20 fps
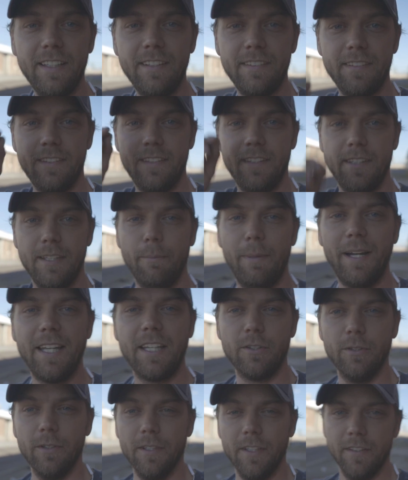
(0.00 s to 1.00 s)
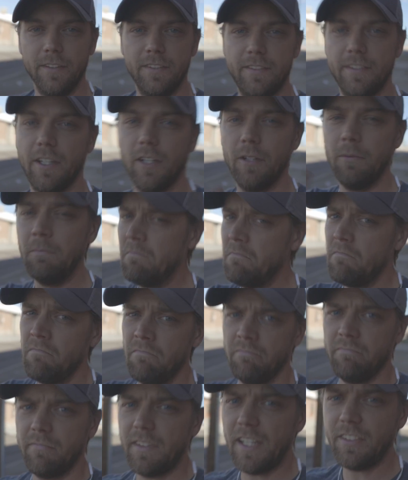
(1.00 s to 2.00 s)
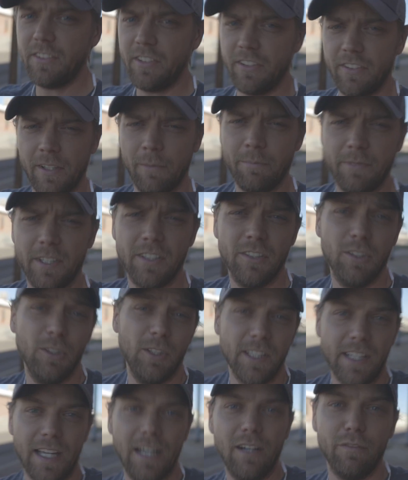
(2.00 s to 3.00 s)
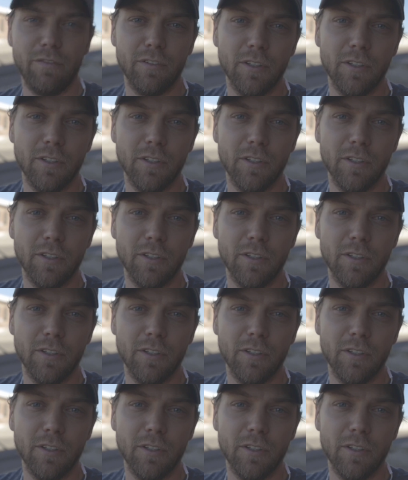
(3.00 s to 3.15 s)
hits the mic cord. So that's just something to look out